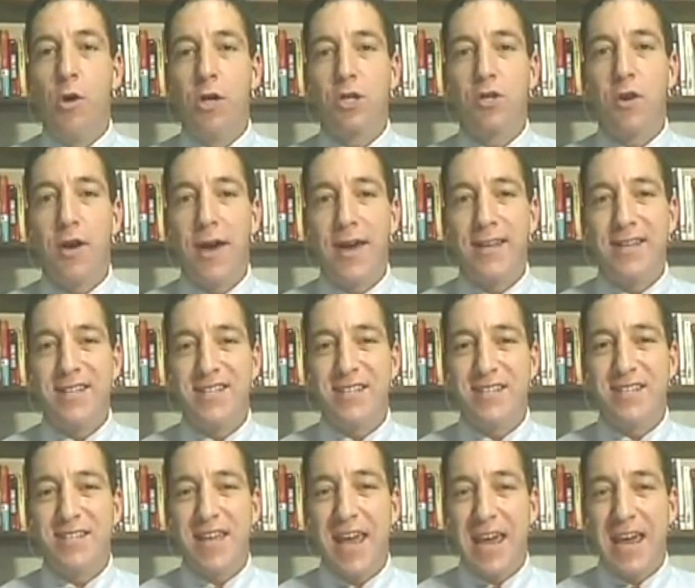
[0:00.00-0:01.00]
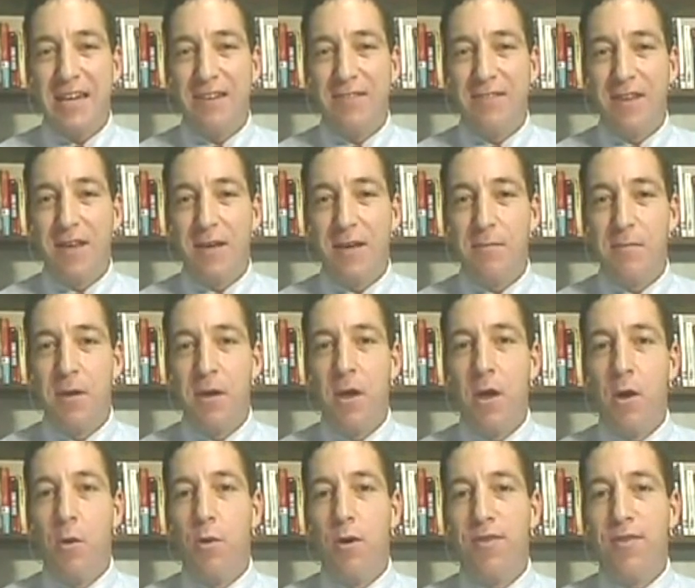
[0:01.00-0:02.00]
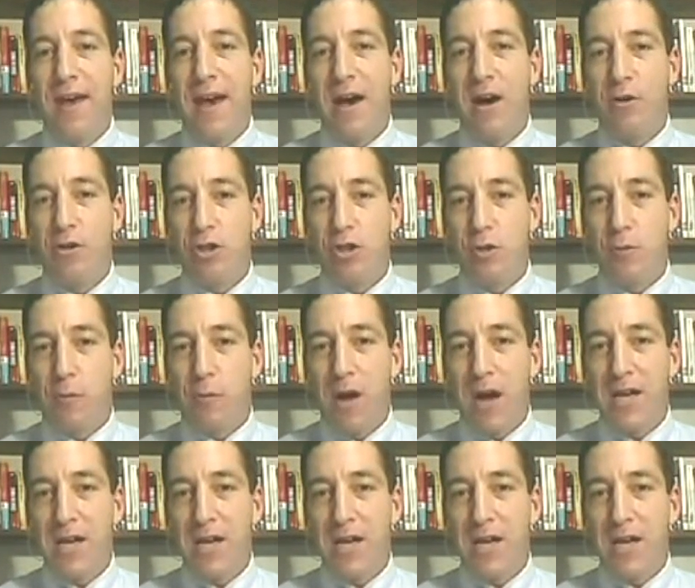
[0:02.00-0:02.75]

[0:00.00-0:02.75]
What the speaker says: or trying to detain them without due